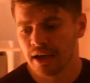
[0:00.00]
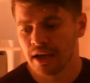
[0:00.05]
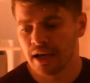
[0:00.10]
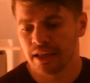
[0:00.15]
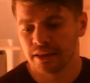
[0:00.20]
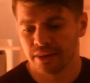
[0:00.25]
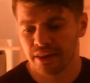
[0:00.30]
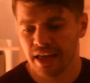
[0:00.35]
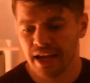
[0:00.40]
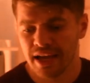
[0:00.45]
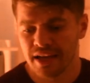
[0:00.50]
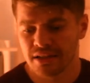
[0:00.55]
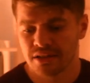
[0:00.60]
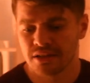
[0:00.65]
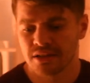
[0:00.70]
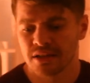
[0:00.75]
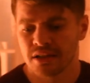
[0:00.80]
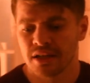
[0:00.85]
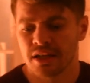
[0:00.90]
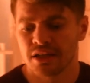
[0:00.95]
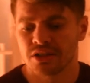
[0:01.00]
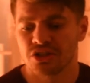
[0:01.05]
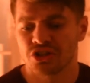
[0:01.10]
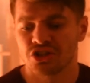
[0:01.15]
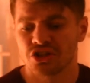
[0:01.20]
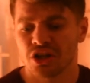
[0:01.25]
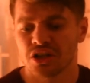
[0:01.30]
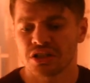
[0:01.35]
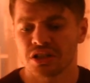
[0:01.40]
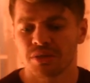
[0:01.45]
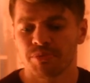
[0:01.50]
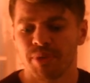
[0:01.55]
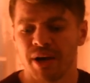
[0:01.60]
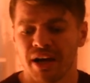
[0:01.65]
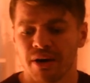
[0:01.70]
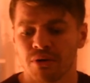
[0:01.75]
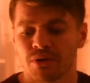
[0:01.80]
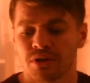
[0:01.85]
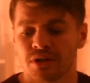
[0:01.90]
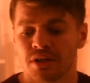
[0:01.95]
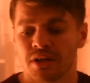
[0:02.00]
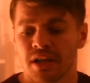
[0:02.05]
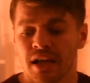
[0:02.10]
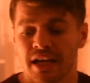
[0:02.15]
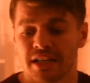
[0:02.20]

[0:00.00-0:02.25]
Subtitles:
And that is just about